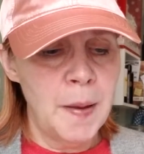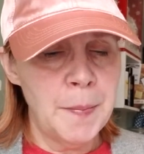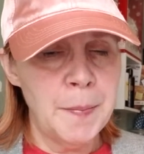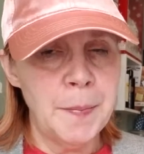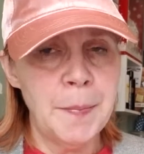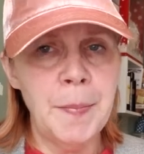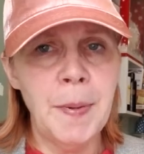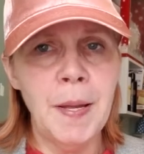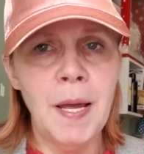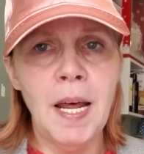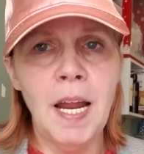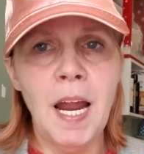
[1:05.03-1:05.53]

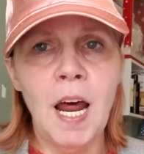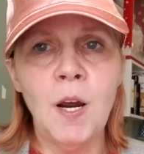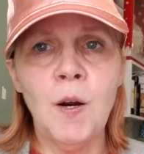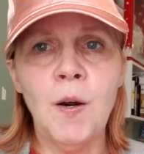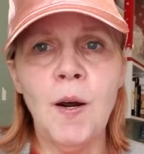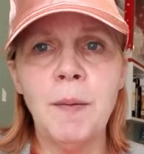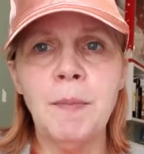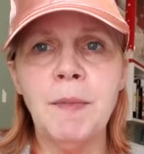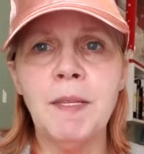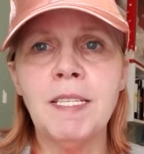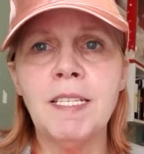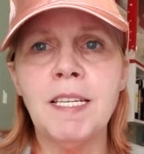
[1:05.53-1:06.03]
But I
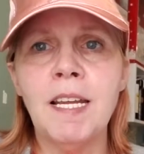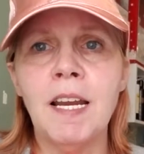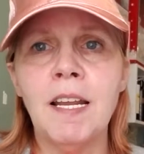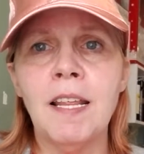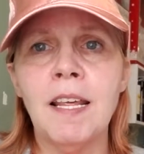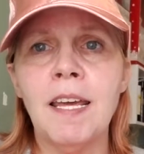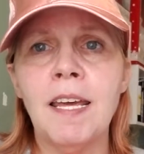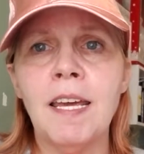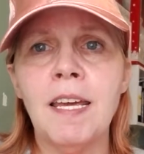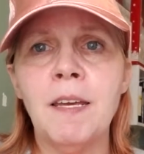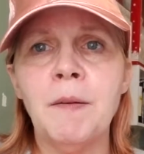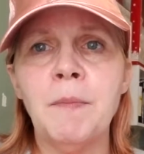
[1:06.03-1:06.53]
grabbed this out of
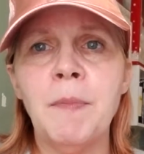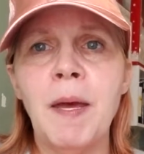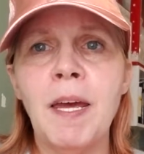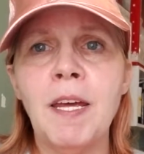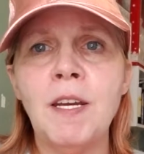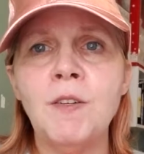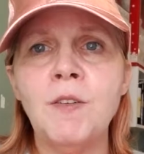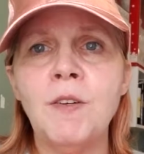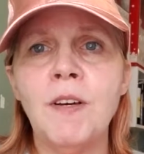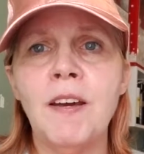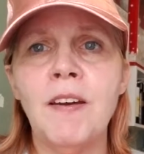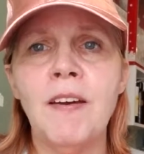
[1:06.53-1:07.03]
the
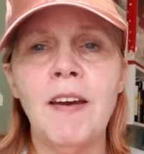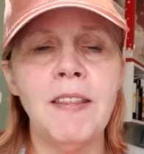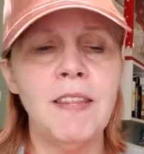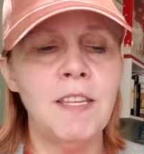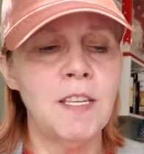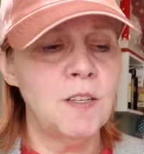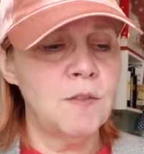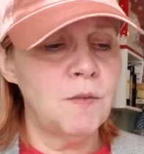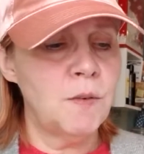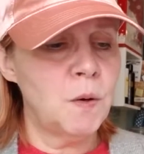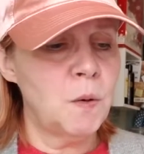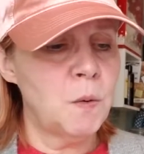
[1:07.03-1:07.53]
pantry. I had
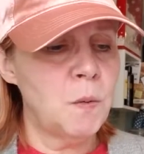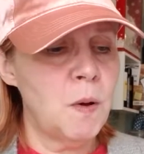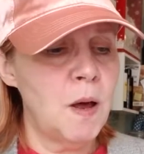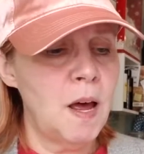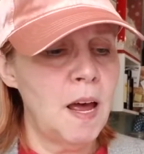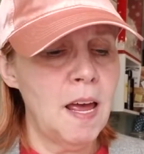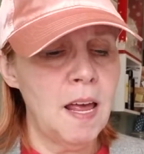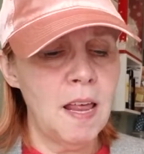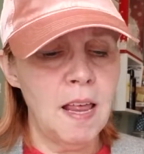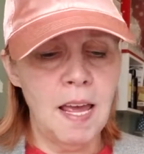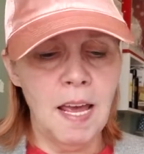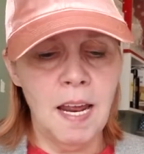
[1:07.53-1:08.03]
this for a
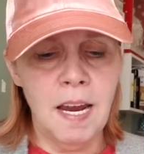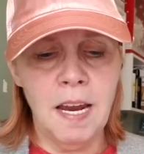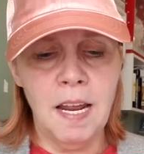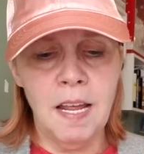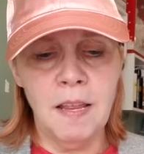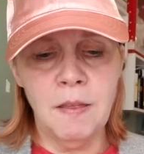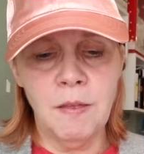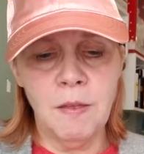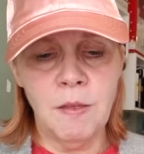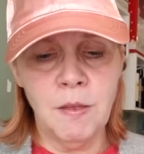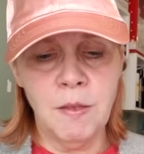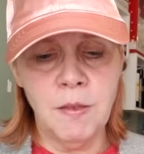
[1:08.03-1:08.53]
while and I
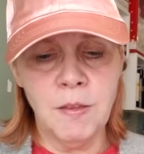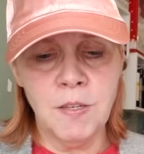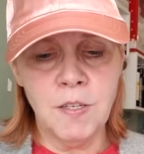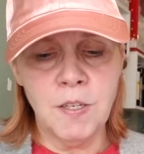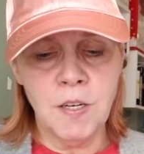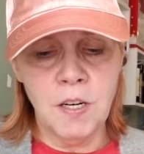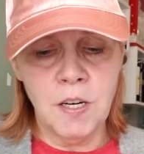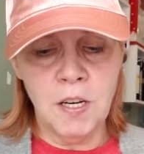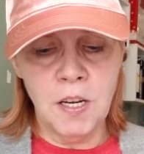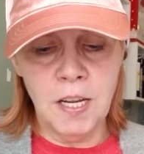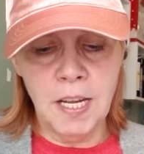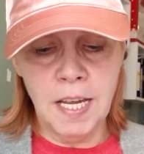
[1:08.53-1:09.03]

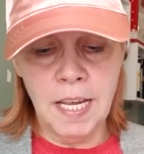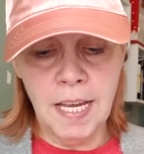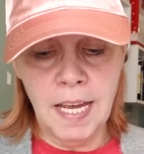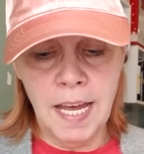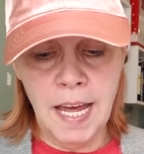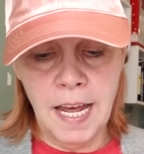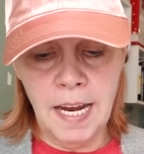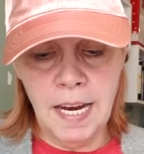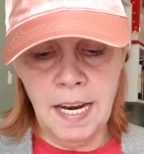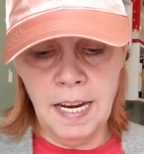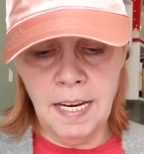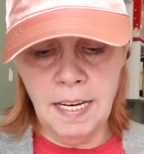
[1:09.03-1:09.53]
started looking
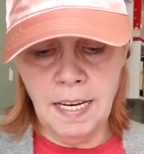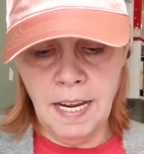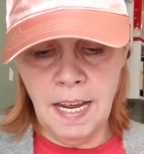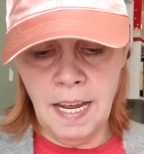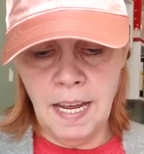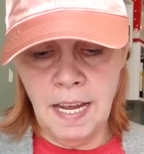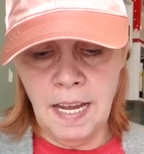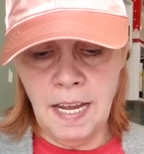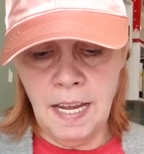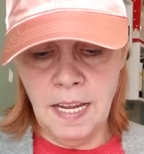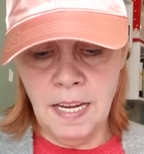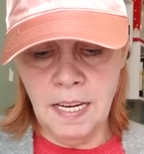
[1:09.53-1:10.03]
at it,
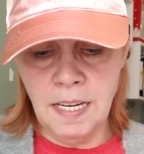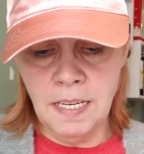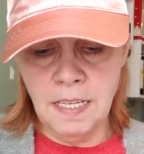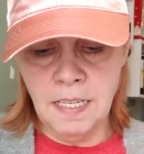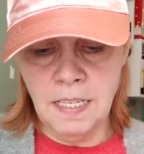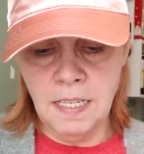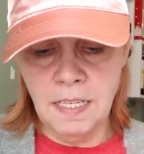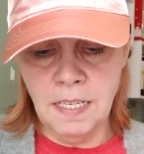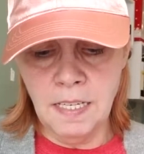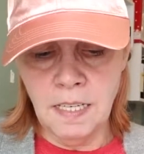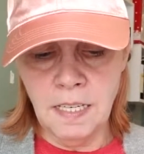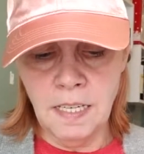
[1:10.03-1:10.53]
and
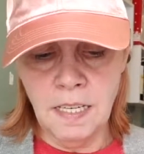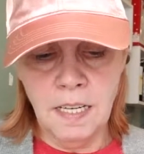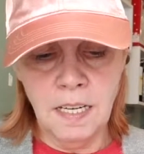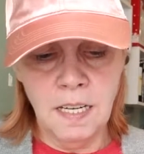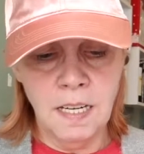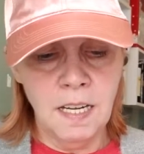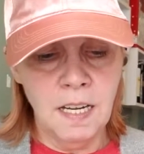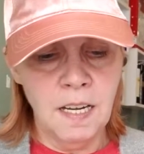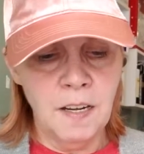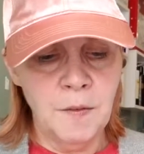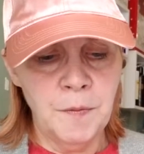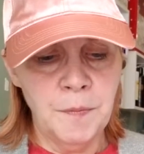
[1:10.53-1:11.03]

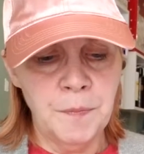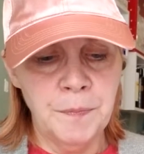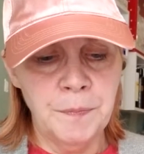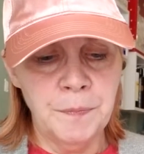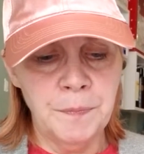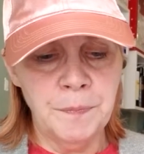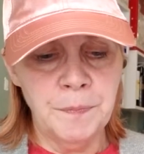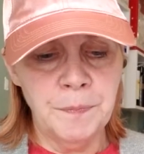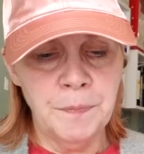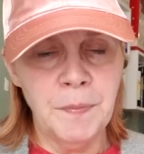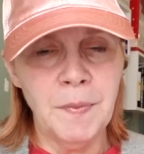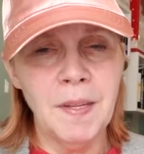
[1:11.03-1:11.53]

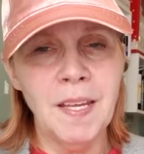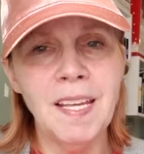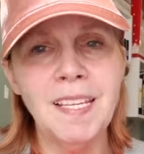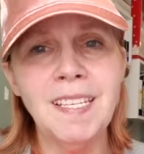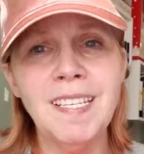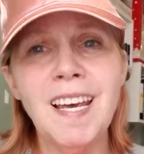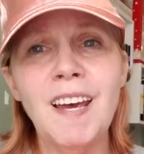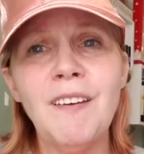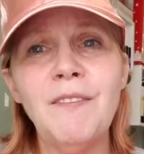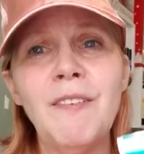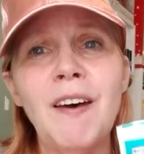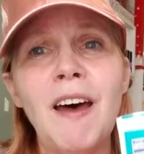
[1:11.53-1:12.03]
it's
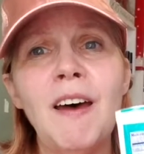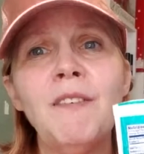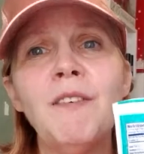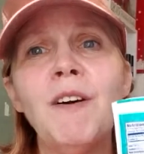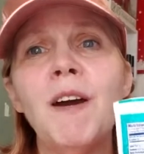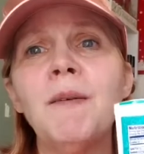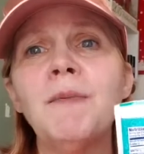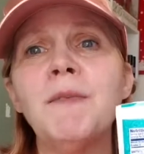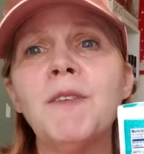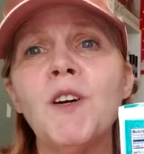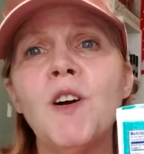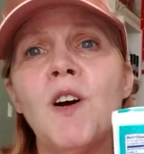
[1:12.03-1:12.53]
got 5
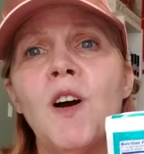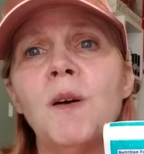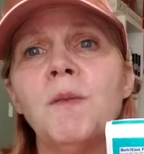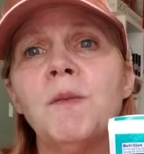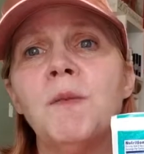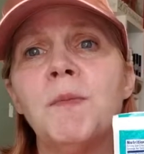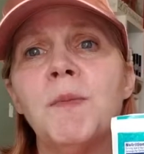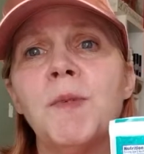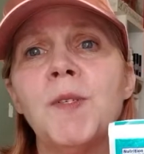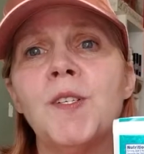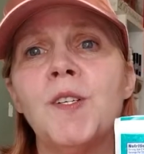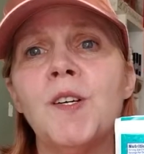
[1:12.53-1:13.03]
grams of
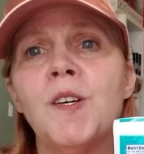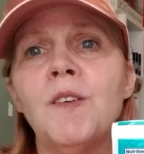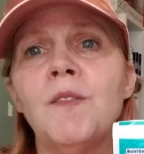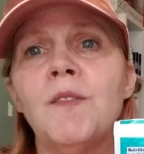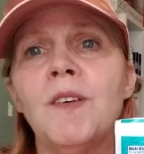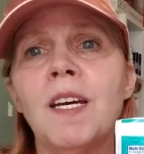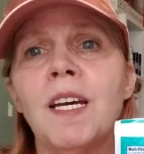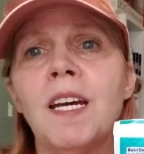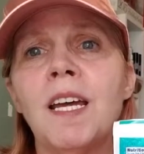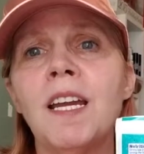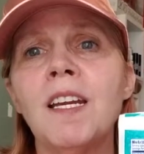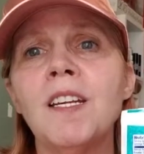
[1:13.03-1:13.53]
carbs per
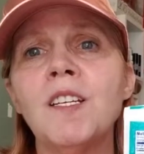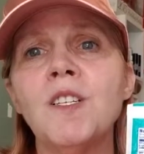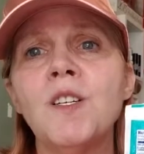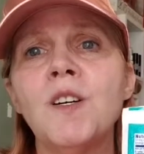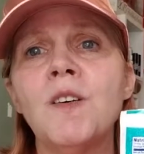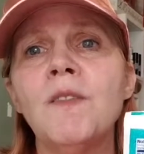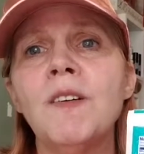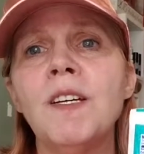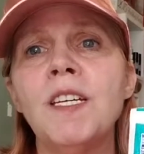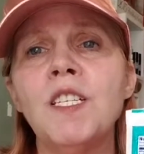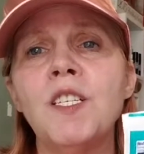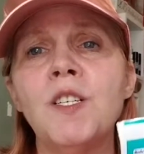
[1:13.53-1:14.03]
serving, and a
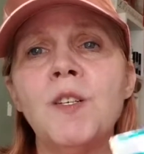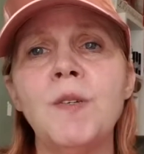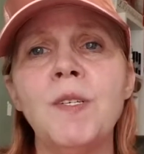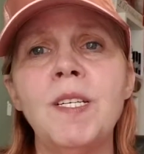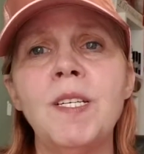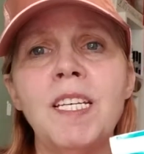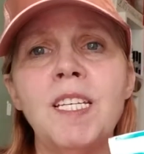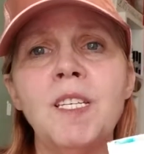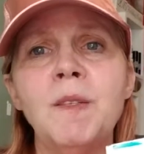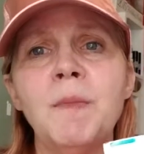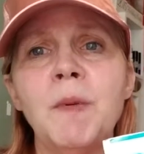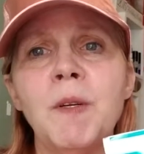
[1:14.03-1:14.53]
serving is 2
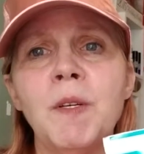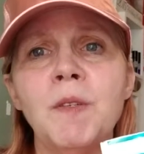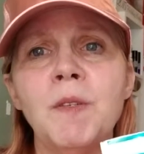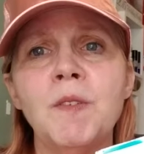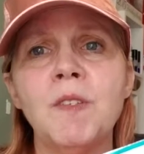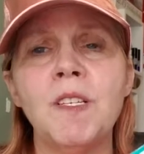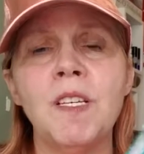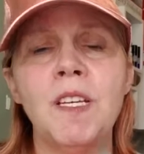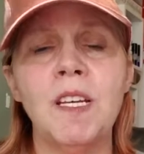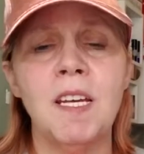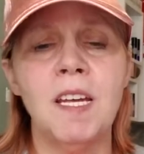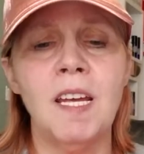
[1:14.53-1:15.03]

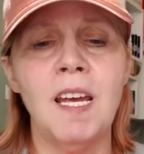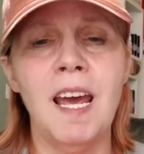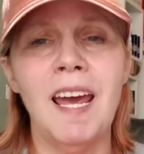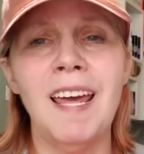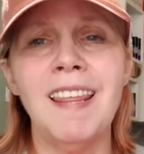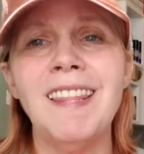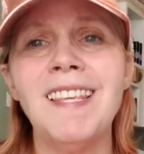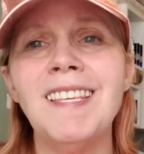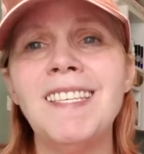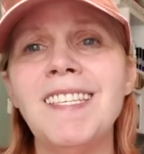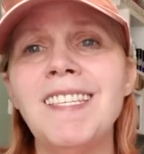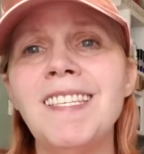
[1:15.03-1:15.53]
teaspoons.
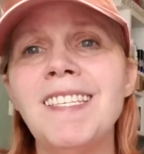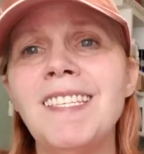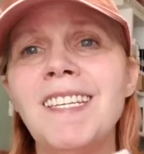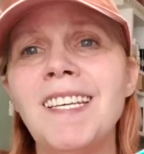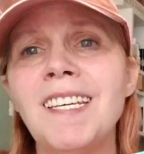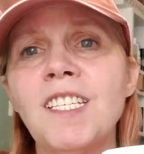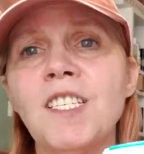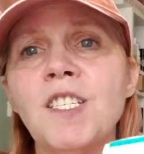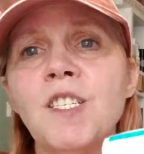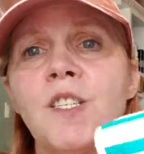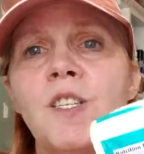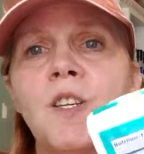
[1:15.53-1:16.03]
And this is
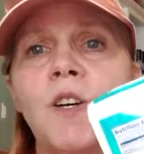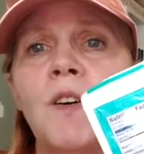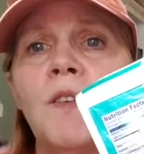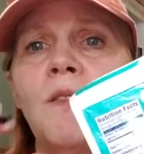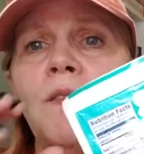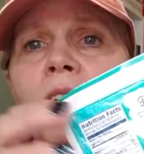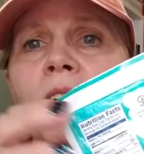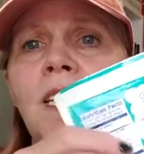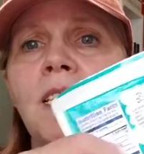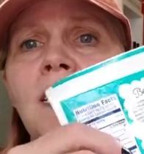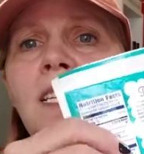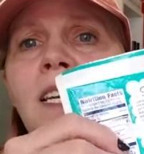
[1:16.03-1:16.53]
6
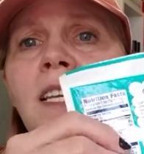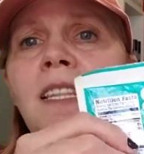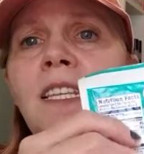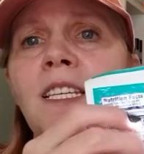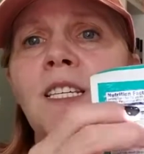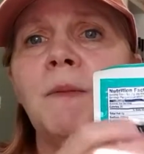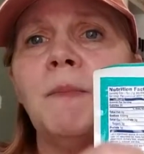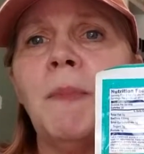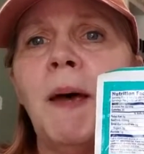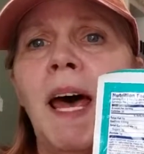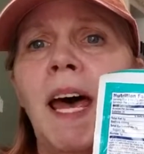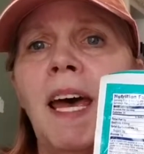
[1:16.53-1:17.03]
servings in
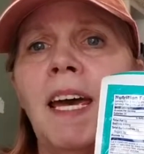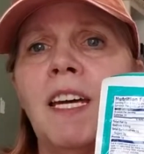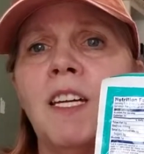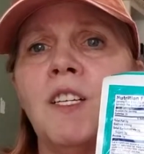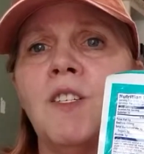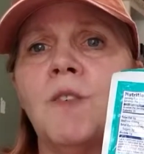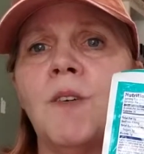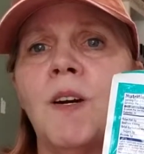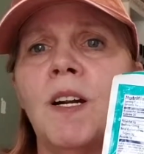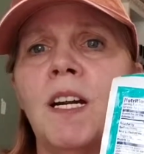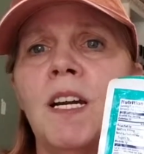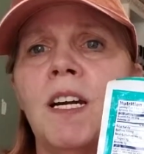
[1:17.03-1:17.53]
this
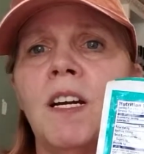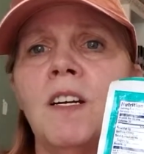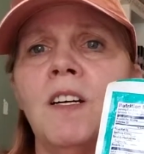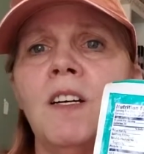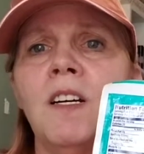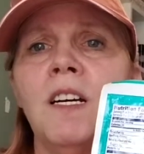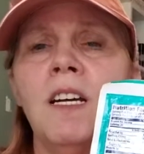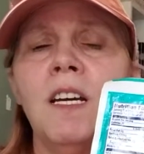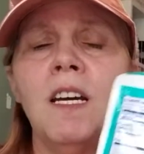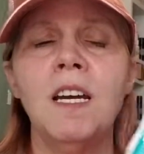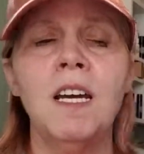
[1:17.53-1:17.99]
package right here.